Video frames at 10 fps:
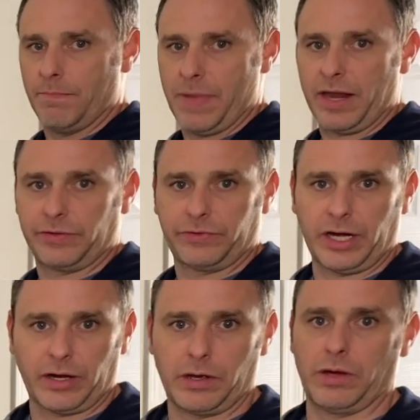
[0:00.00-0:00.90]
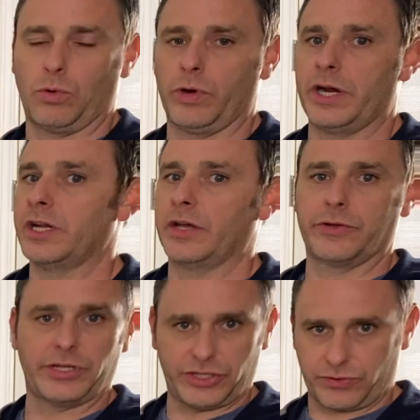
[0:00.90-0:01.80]
Batacera or any
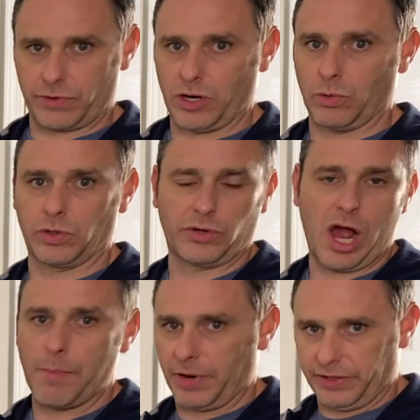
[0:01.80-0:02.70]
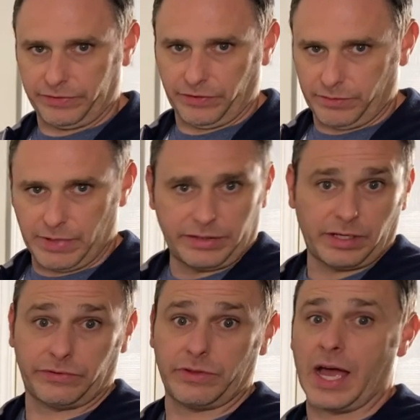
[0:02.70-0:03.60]
other distro or operating system that
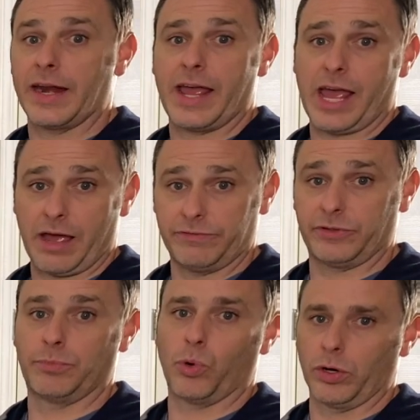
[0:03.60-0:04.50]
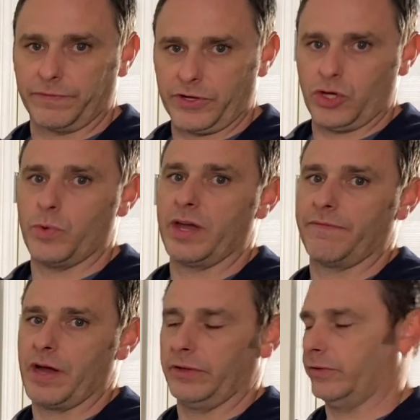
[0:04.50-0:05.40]
does not have support for
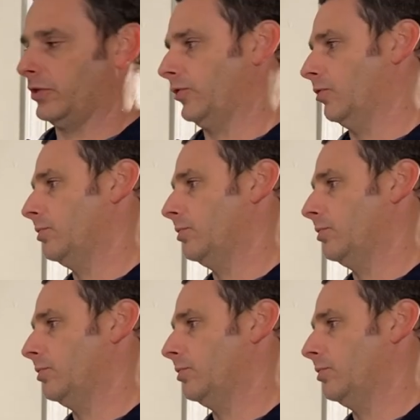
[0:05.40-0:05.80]
UEFI Secure